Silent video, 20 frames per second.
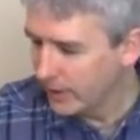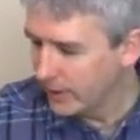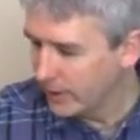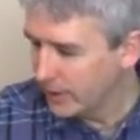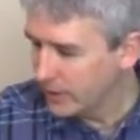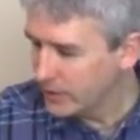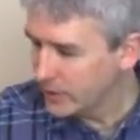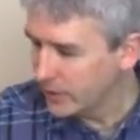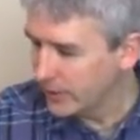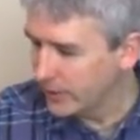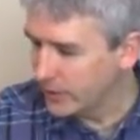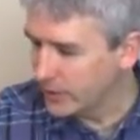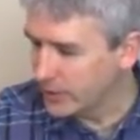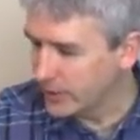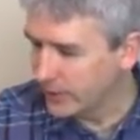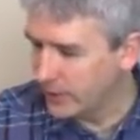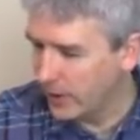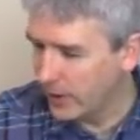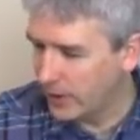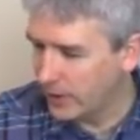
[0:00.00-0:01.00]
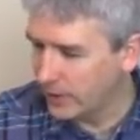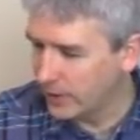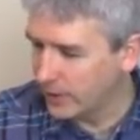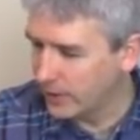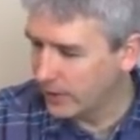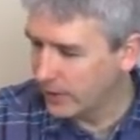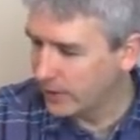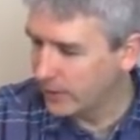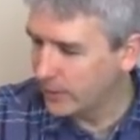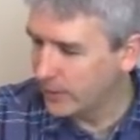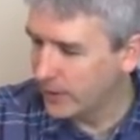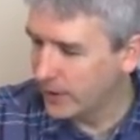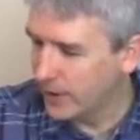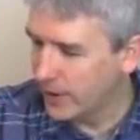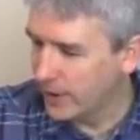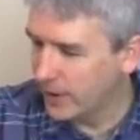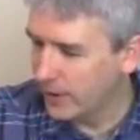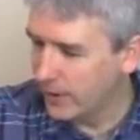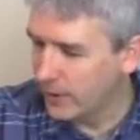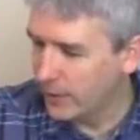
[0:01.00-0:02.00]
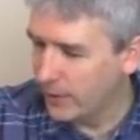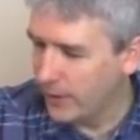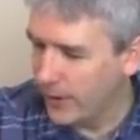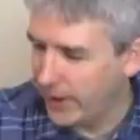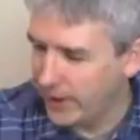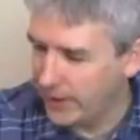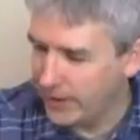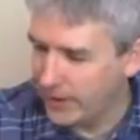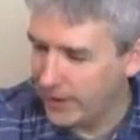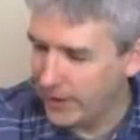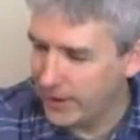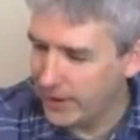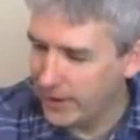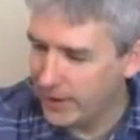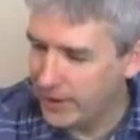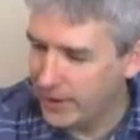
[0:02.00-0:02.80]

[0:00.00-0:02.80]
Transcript: So first of all, we'll get out of the way